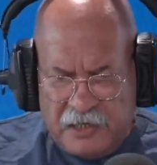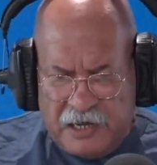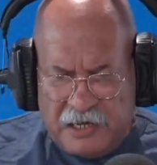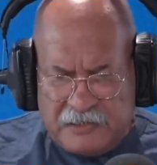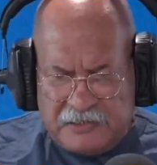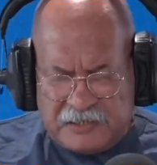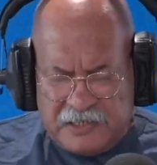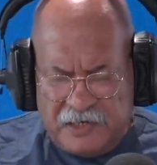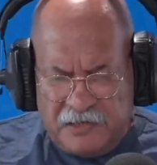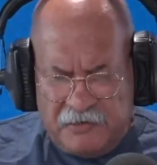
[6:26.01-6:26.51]

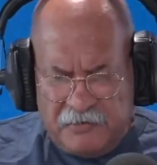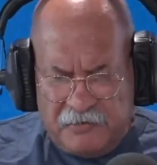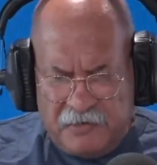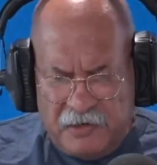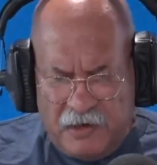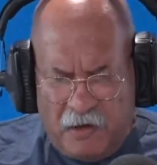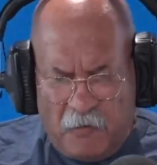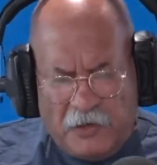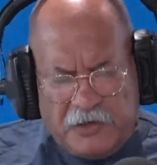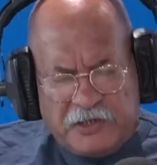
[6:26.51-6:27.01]
And so
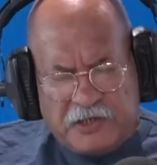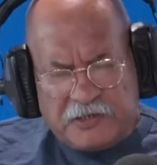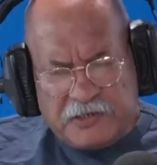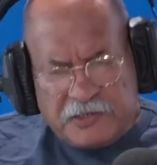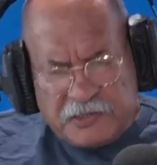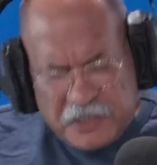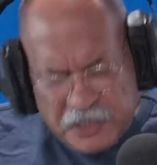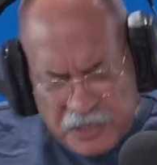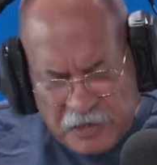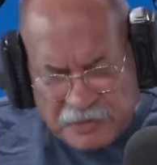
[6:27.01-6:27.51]
I wanted
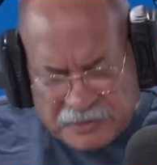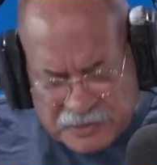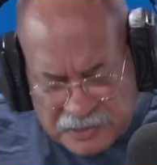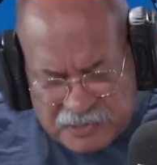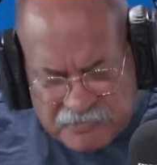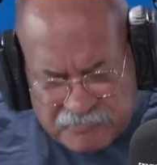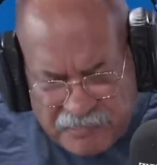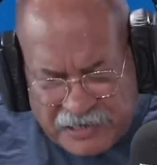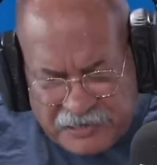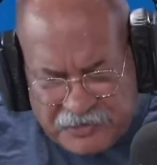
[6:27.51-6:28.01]
to you as a
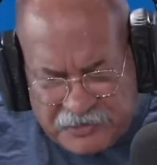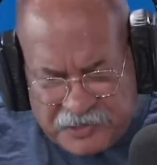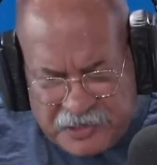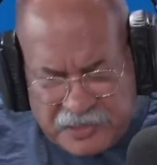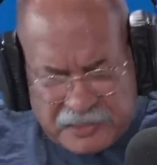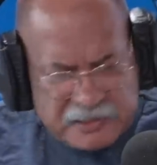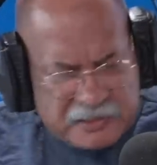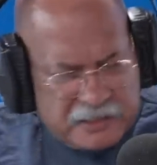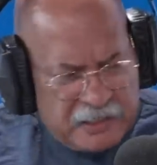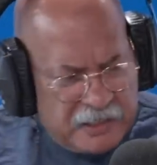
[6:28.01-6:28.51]

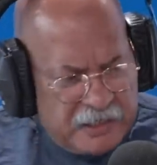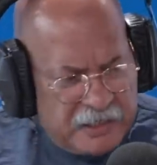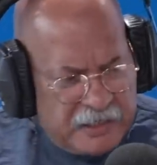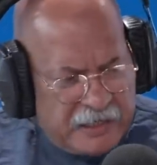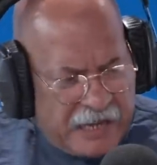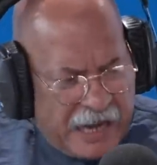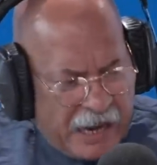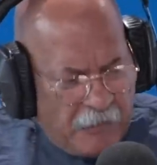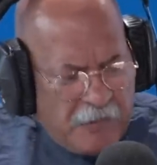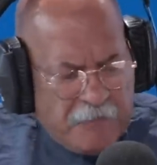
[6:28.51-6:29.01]
strategist,
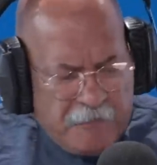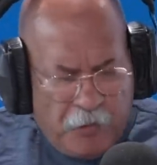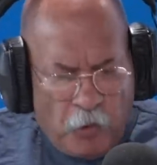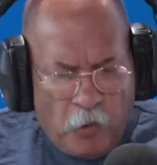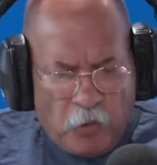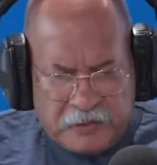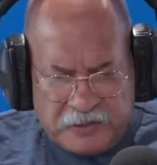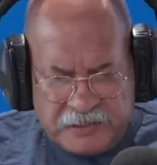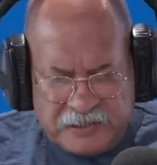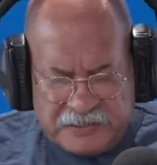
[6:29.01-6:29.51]
how
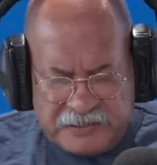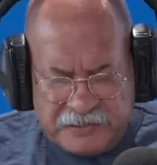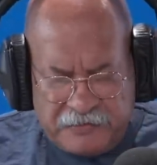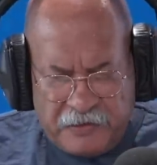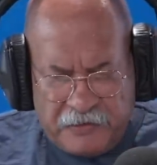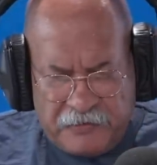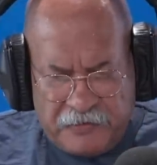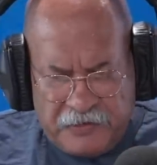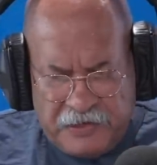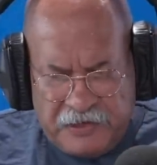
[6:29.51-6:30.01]
important is it
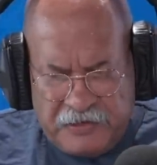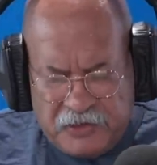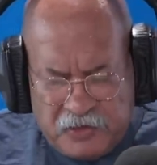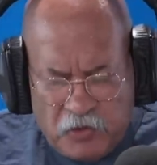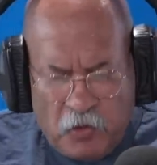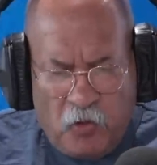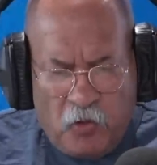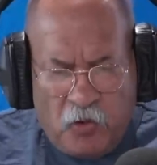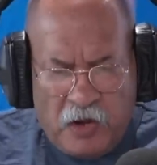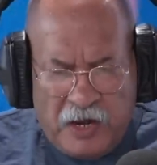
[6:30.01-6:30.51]
that the
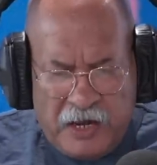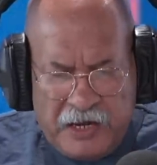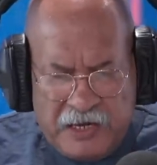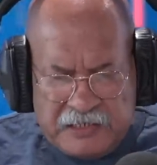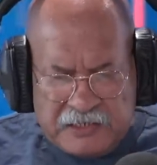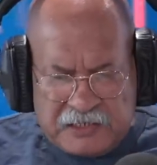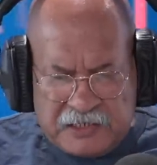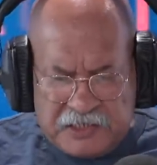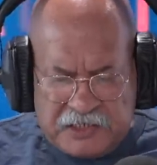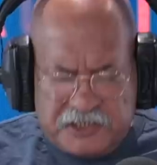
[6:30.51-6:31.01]
door
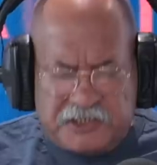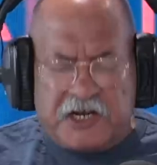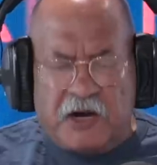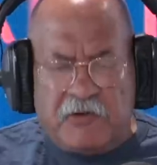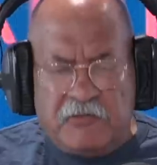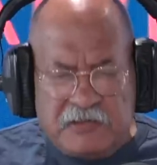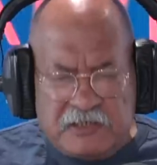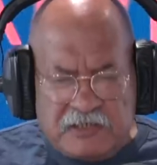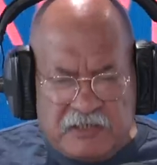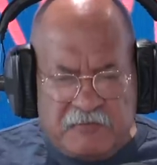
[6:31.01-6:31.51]
is
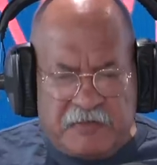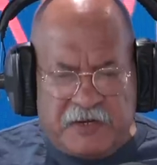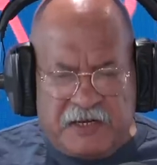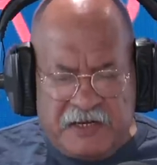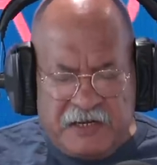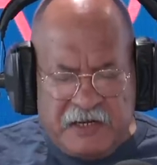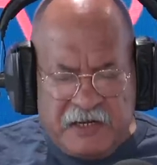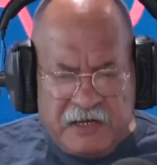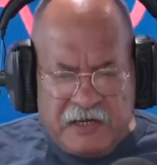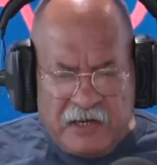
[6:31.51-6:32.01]
shown to
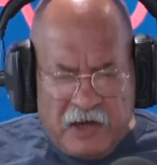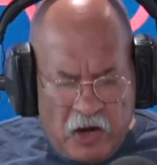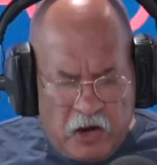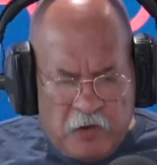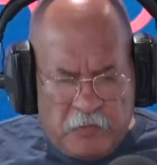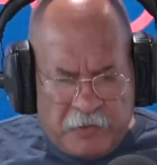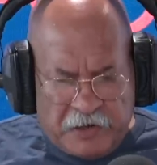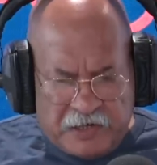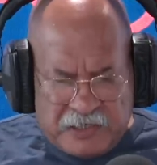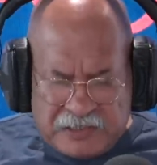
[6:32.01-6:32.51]
be
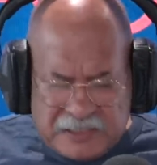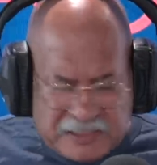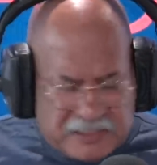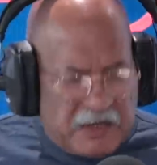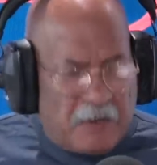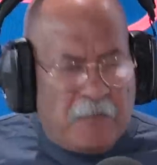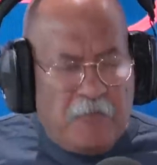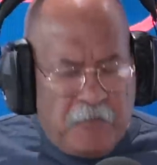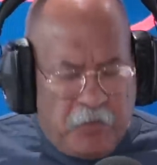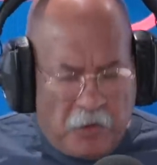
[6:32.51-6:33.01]
open at
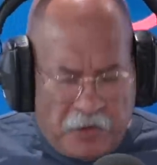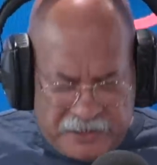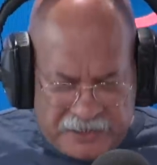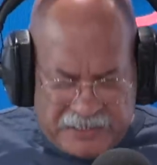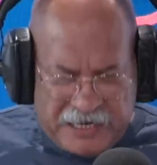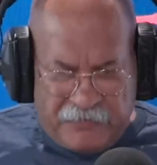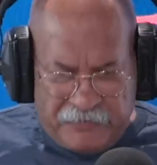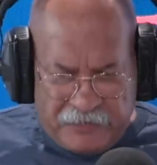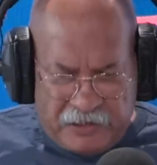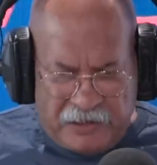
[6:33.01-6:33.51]
some point
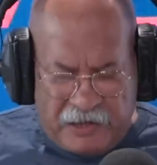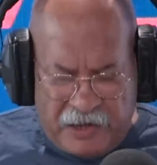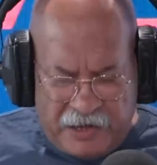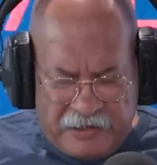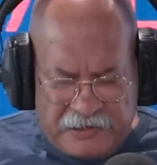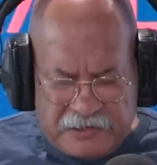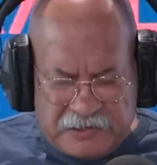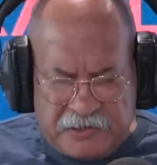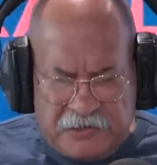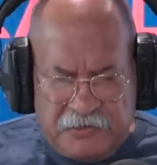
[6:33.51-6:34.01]
down the
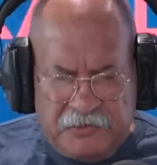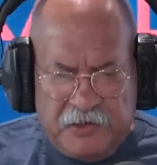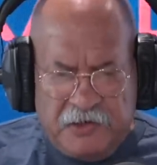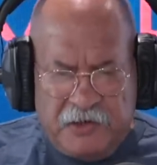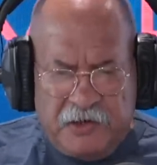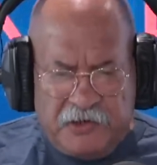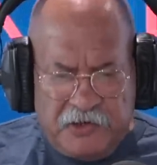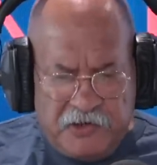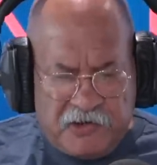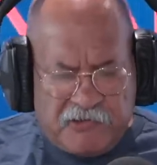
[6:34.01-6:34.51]
line to
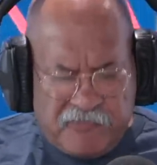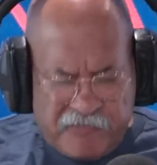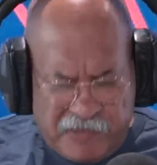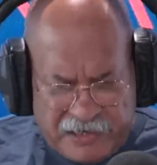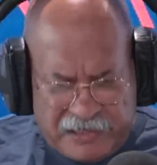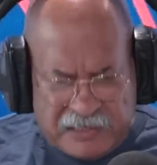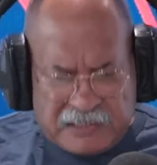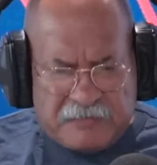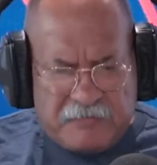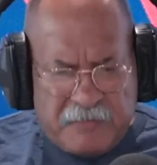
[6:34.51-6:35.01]

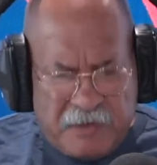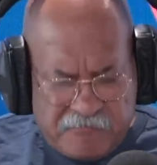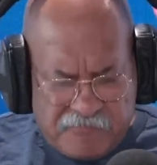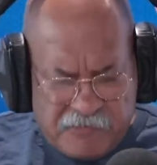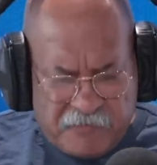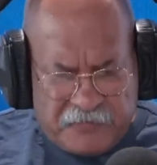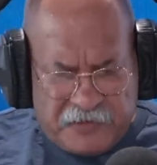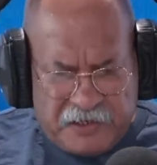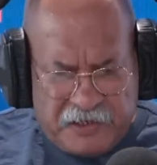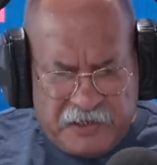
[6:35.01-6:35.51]
Ukraine as a member
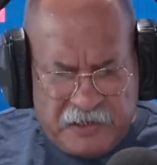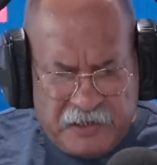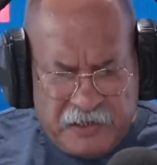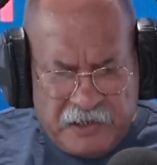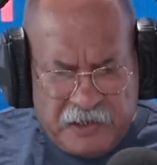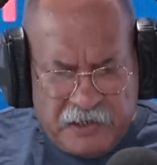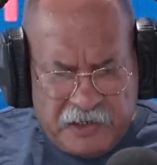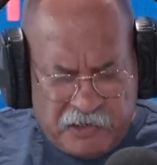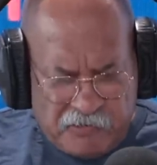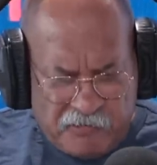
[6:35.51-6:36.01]
of the
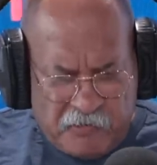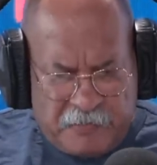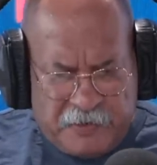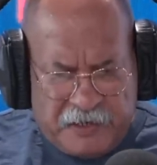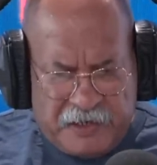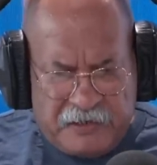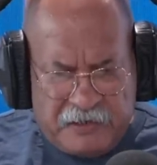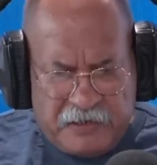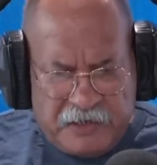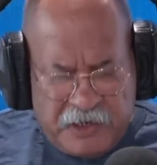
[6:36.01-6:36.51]

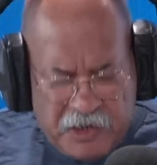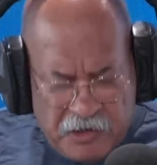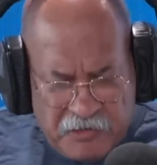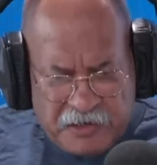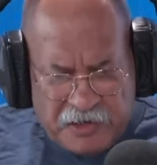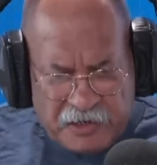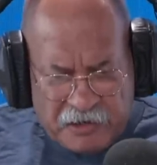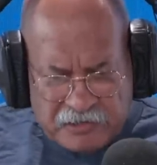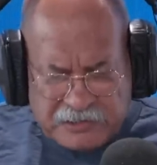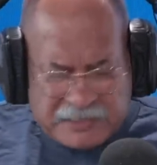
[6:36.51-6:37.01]
European
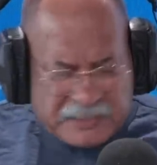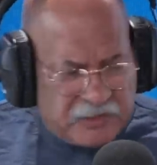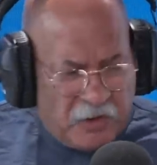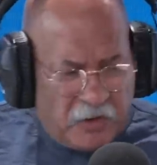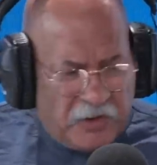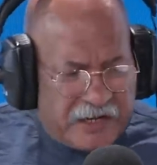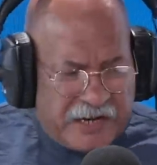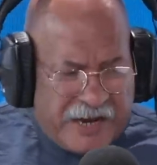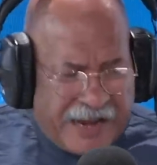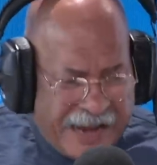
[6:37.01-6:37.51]
Union? Because it's not
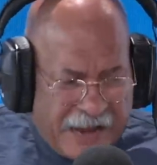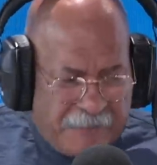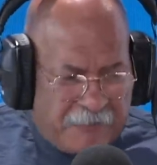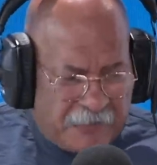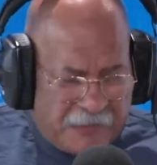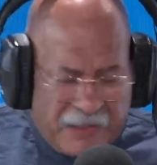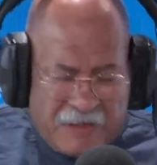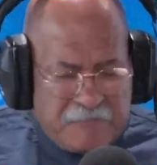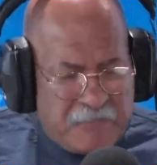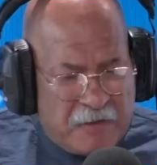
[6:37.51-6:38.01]
going to
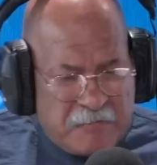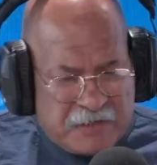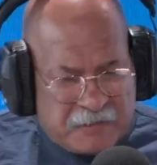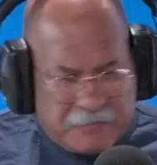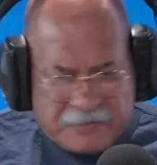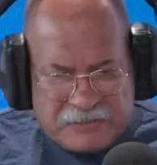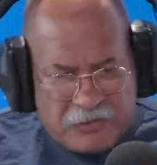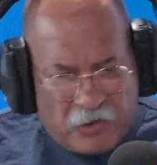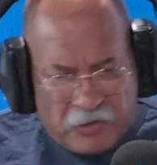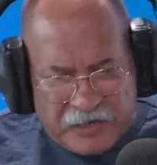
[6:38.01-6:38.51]
happen. That membership
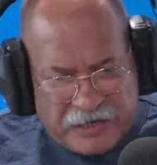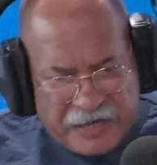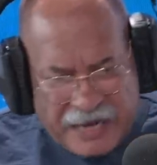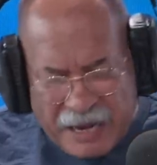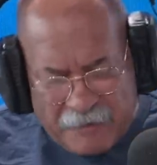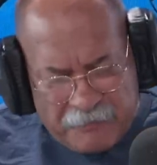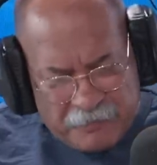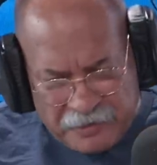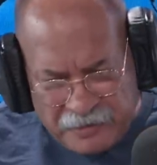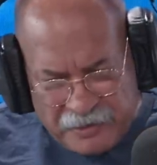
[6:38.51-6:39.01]
is not going to
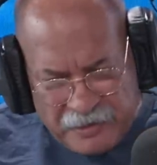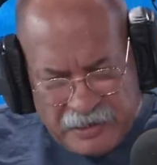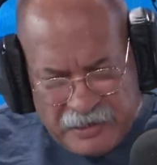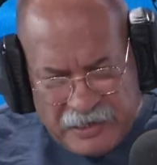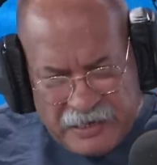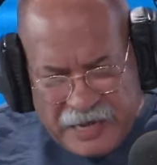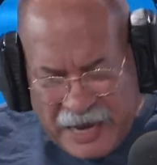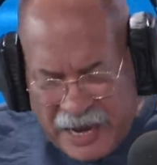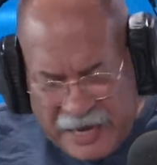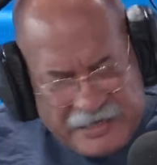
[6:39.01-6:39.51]
happen
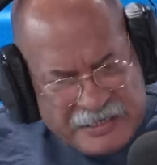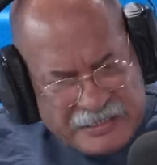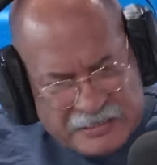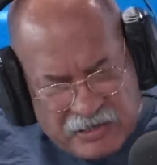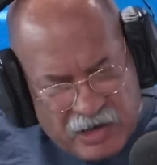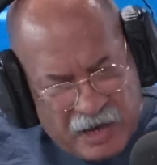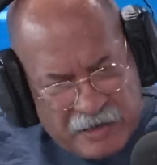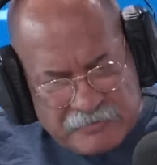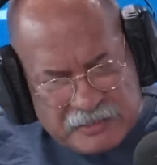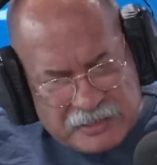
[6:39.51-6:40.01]

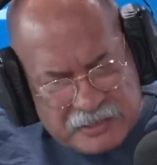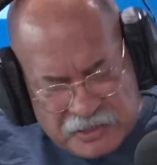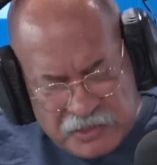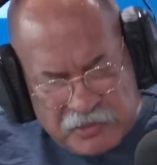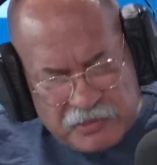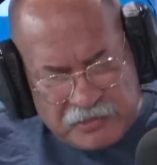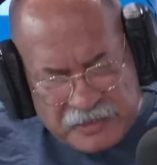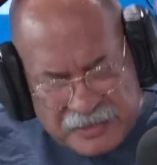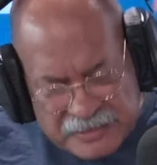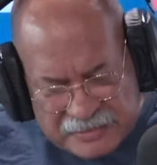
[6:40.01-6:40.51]
anytime
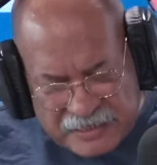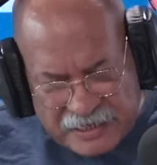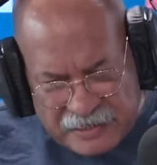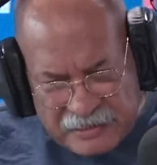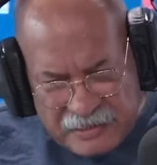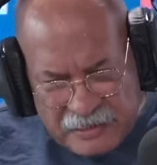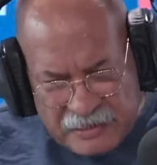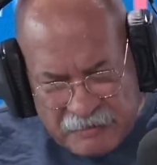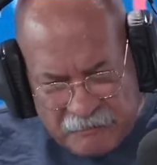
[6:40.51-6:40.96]
soon, is it?